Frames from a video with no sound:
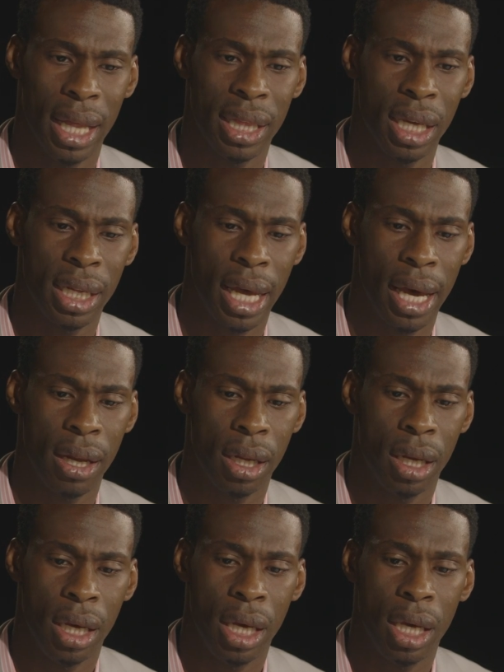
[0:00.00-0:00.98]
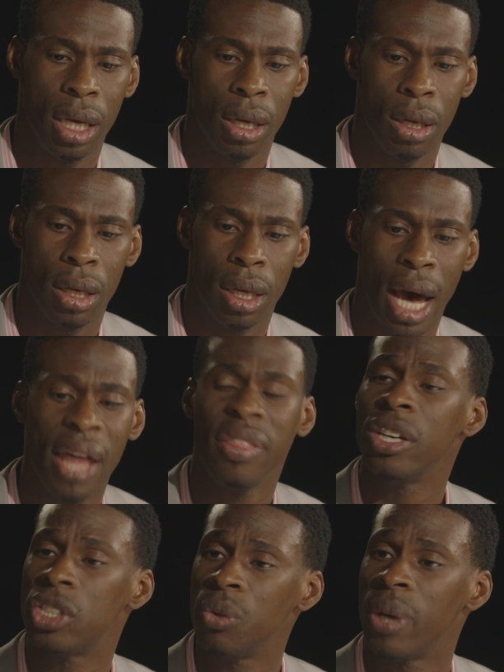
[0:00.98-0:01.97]
I think that I
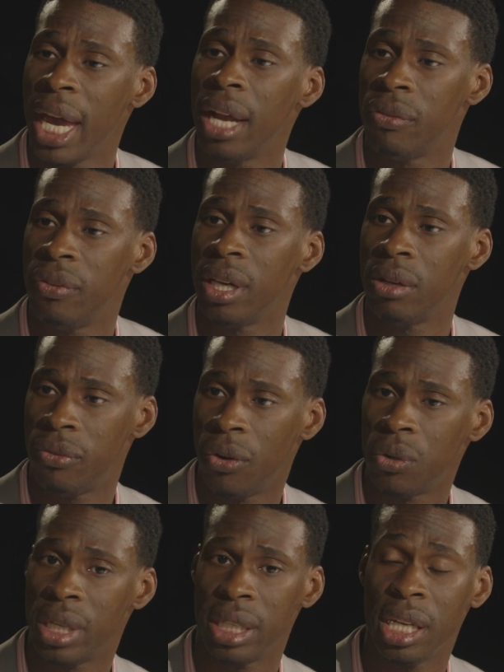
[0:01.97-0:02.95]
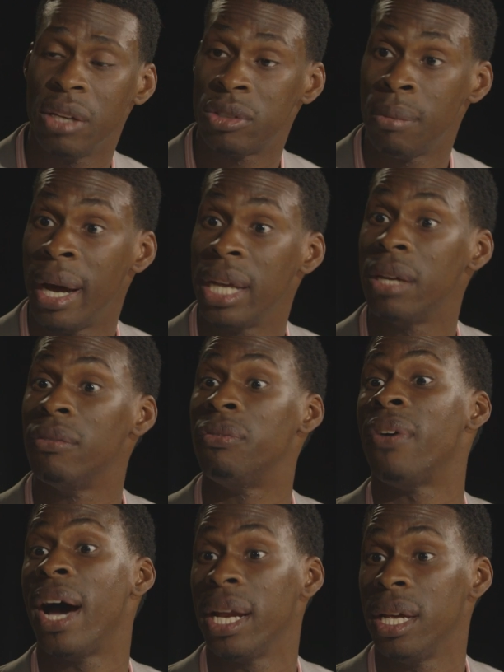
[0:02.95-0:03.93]
think it's okay to forgive folks, and I think if somebody can
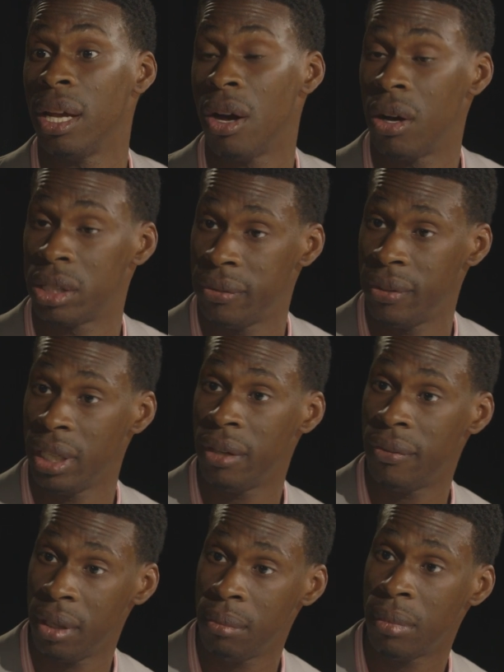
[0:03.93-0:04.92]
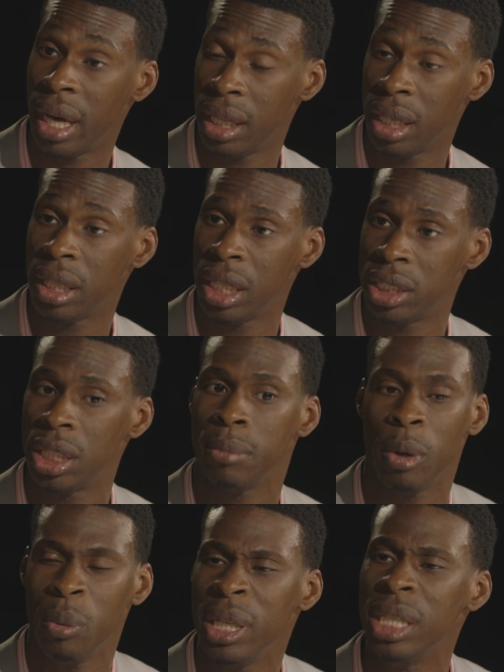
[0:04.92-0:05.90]
find it in their heart to forgive him, I think they should.
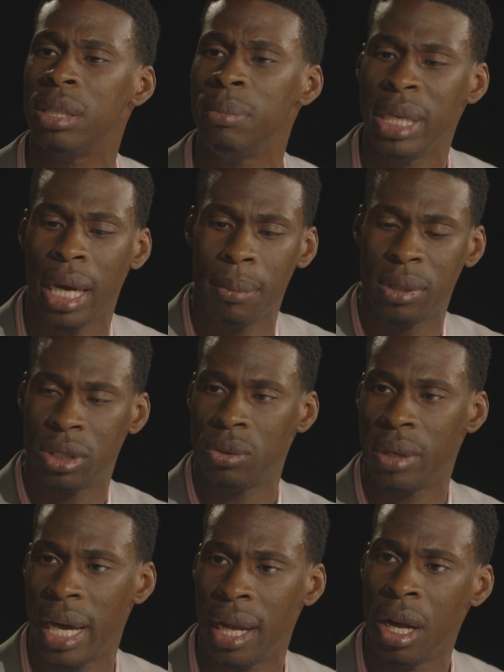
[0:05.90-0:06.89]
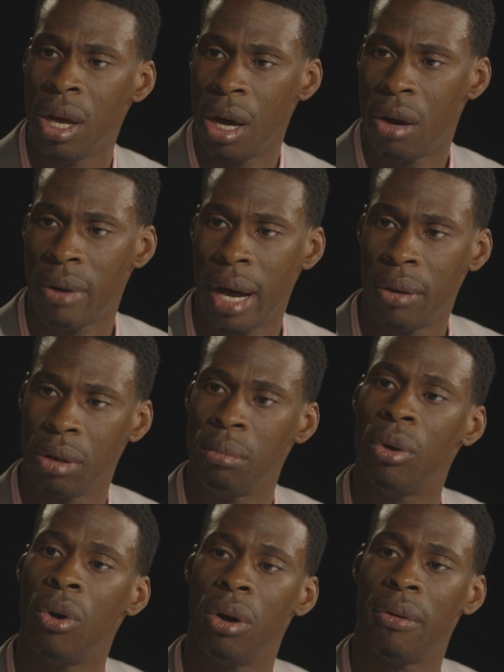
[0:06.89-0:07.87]
But we need to be able to do that around the
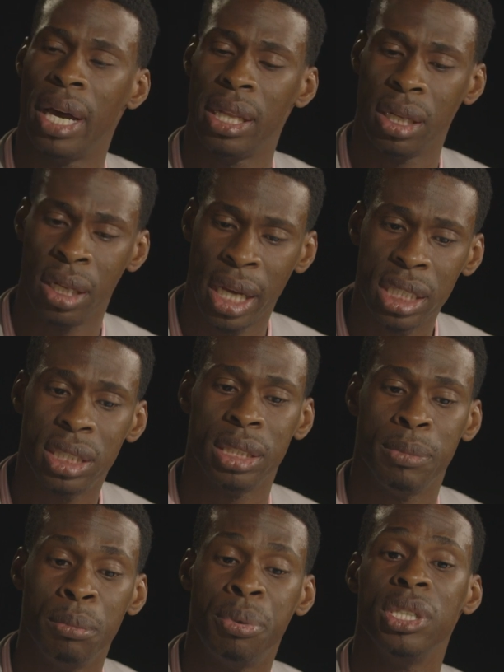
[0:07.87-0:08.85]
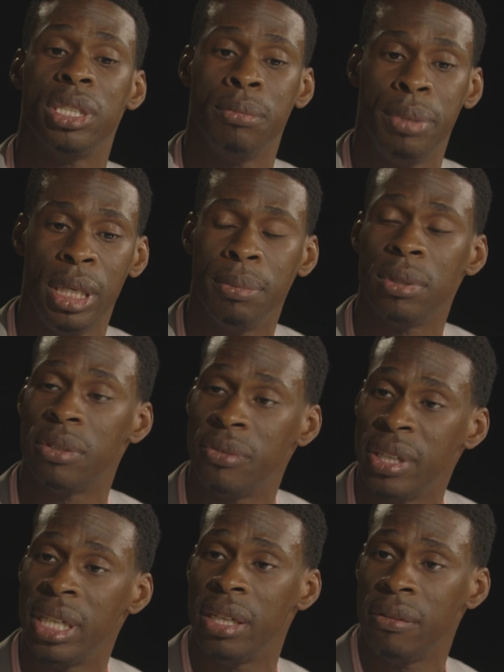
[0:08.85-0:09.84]
board, right? The nation has been pushing people to
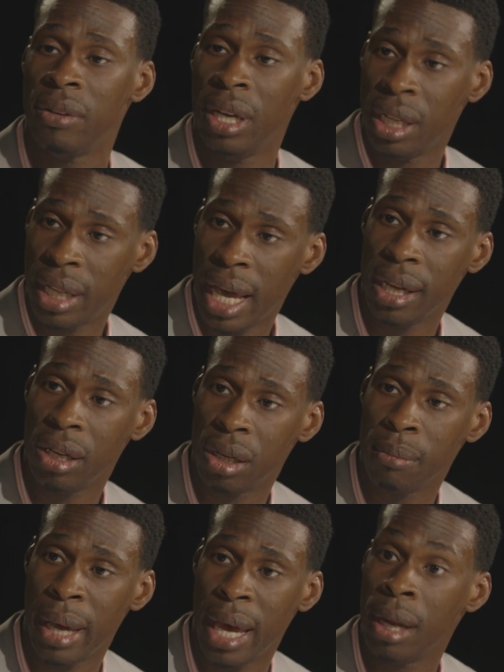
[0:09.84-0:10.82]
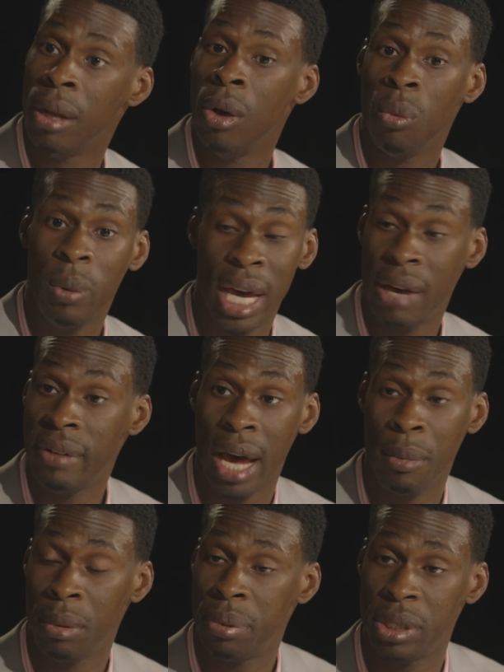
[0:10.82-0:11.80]
forgive that young man. We have
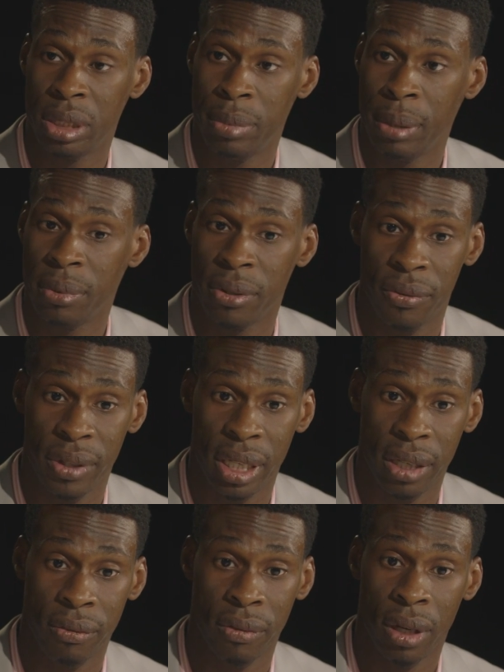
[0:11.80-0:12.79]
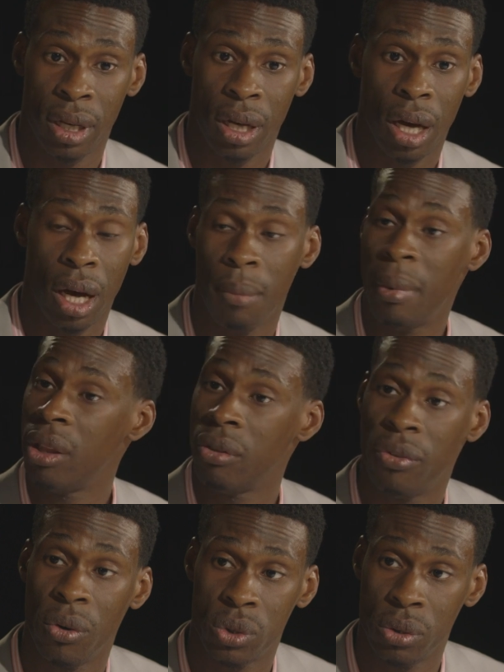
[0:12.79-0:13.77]
not been pushing people to forgive um, other
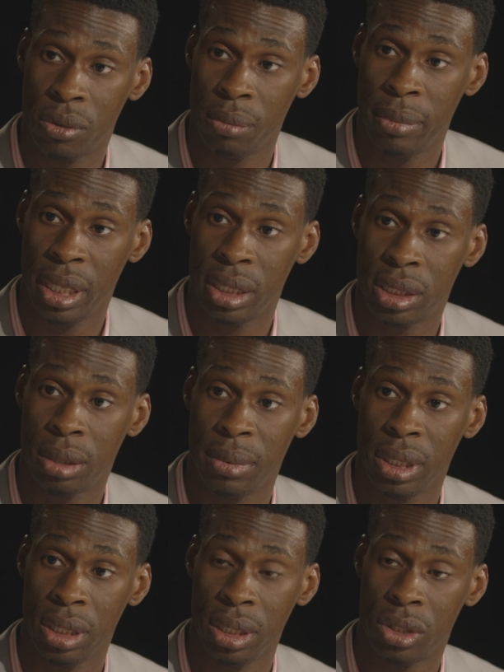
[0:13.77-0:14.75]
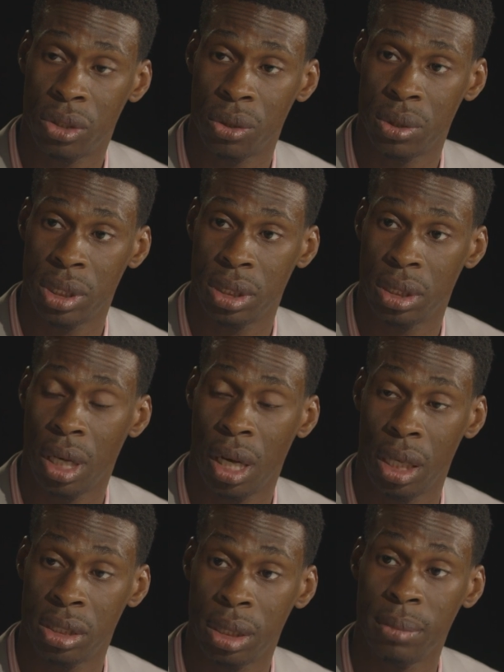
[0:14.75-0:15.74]
folks who committed similarly atrocious,
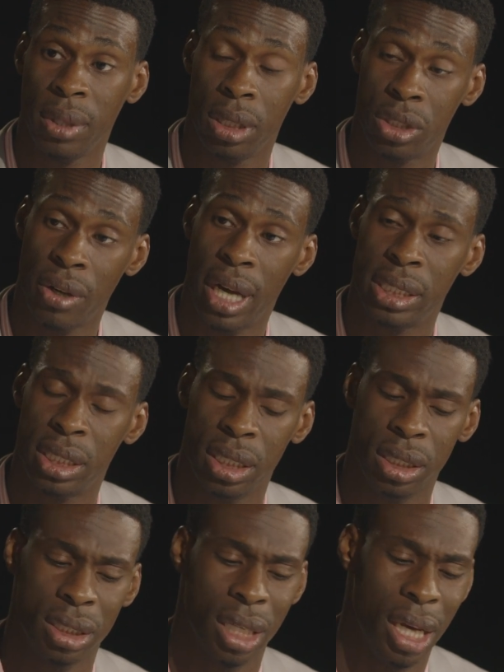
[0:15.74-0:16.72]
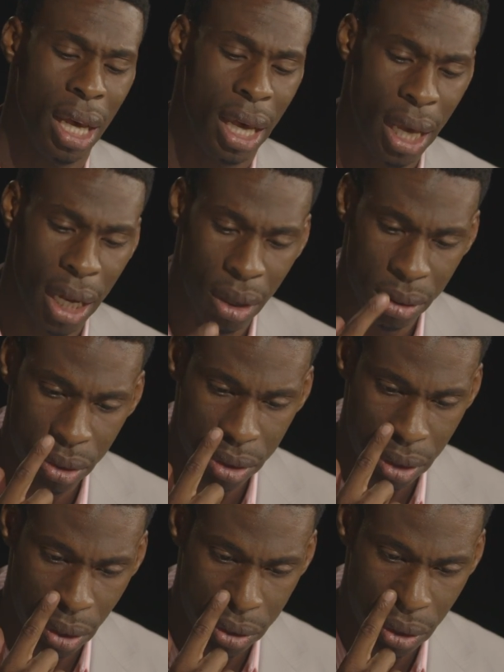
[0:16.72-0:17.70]
uh, similar atrocities. And I
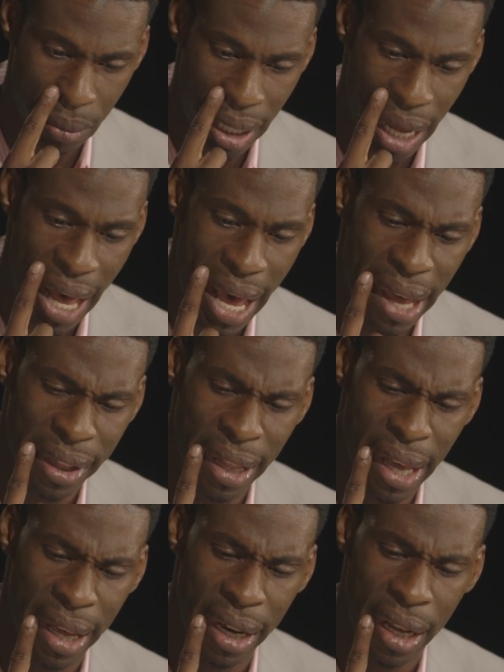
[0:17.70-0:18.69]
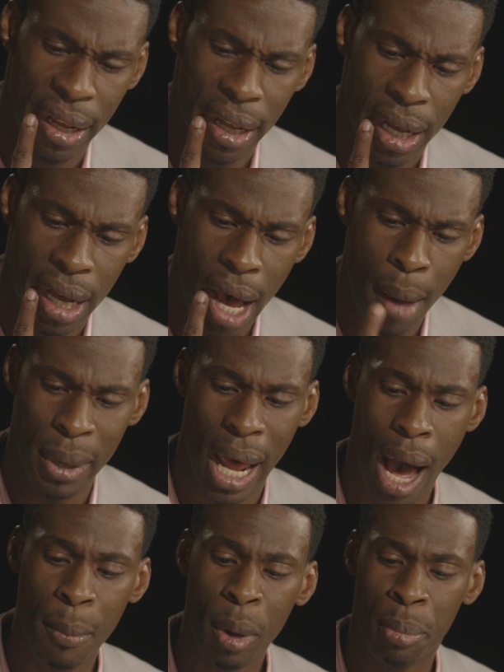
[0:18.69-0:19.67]
just also want to add that, I mean,
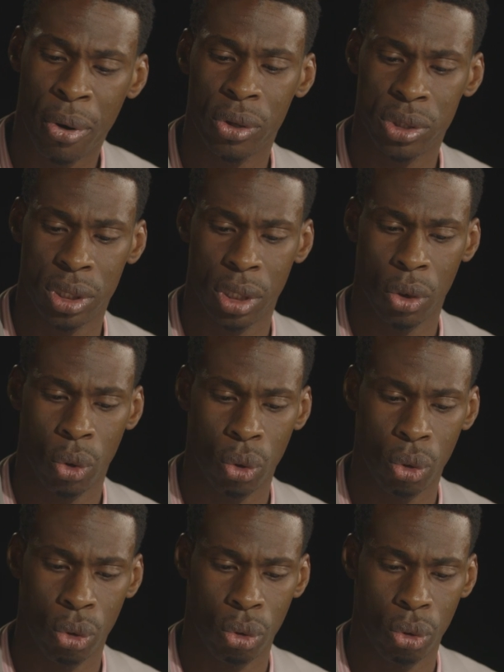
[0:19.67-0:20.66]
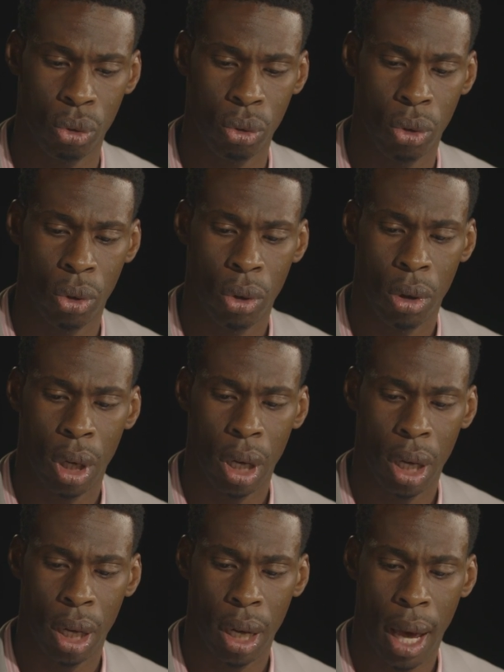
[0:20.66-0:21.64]
I'm a person who
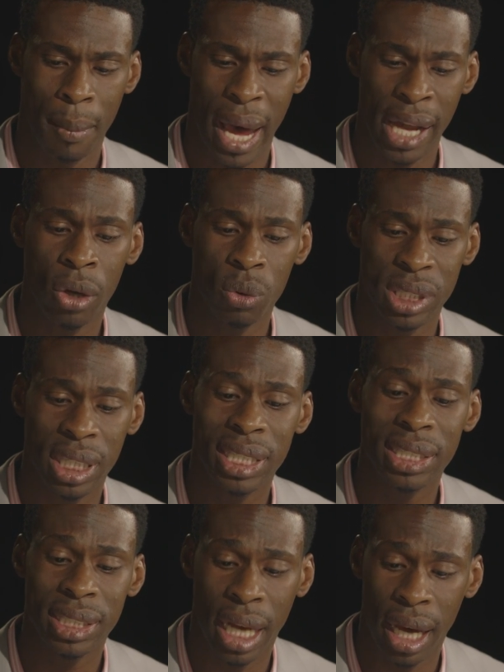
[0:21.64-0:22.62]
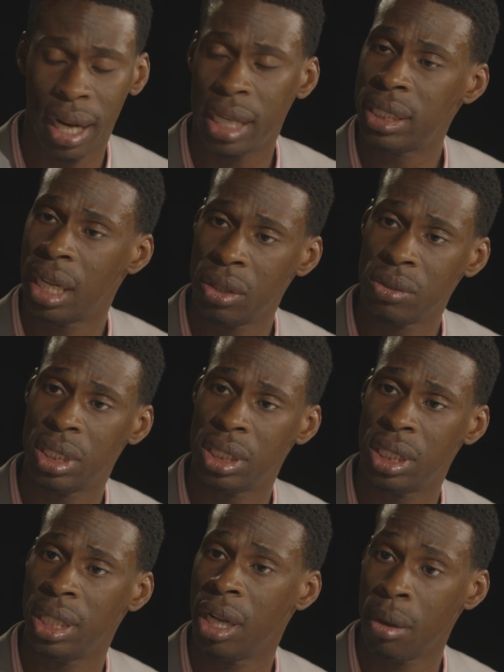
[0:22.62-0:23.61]
I mean, I know to this day, and I say I know to
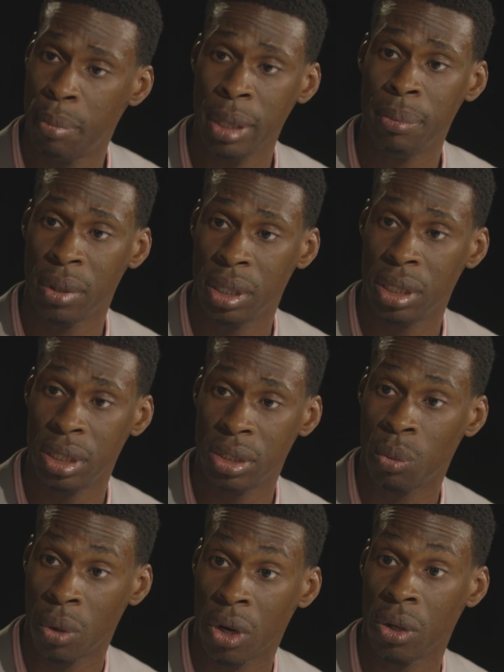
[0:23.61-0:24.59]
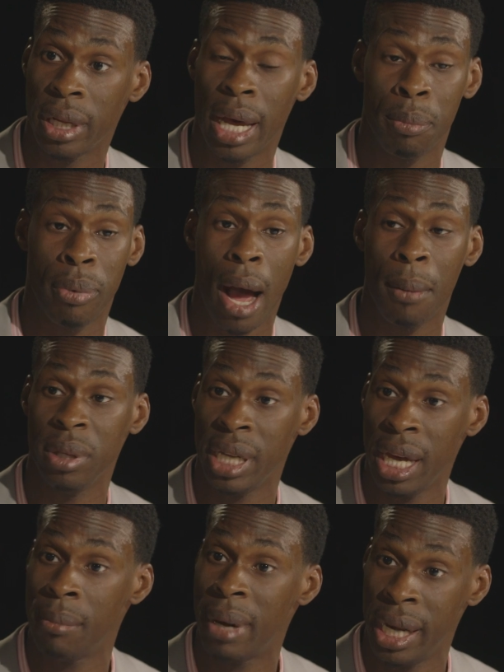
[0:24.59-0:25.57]
this day, there are people in world that probably
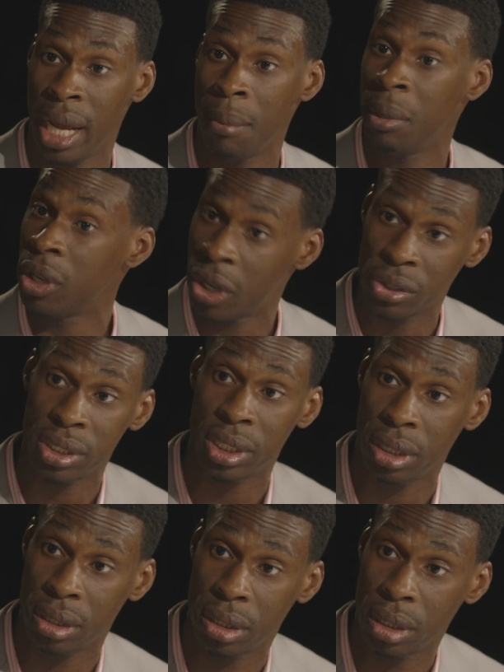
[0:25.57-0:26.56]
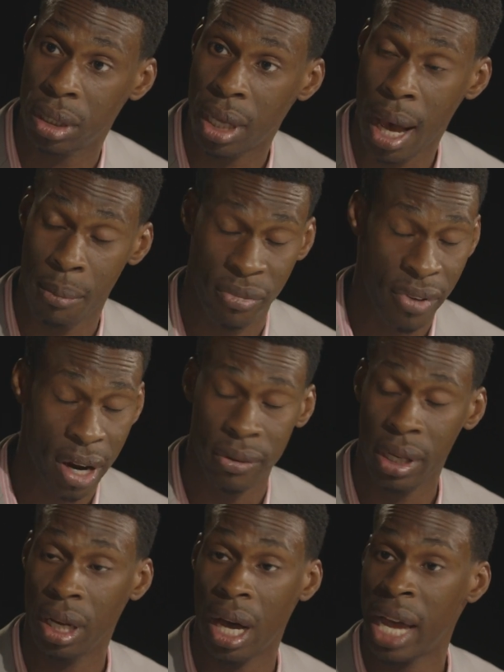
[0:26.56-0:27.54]
hear my name and curse it. Mm -hmm. I'm
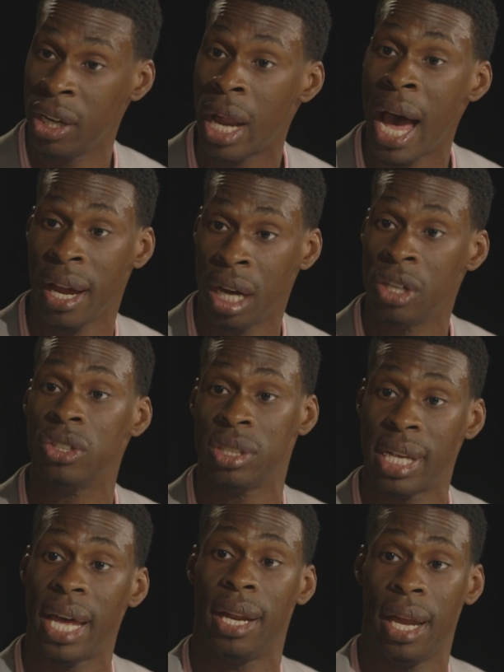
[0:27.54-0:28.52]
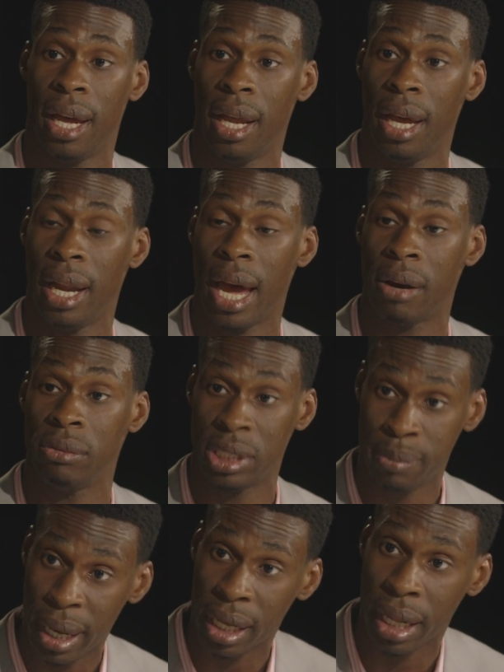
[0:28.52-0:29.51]
very, I, I, understand that, and I
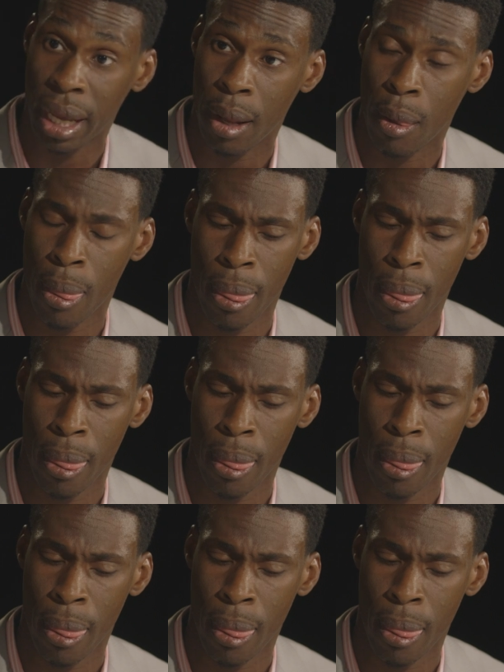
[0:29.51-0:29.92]
respect that.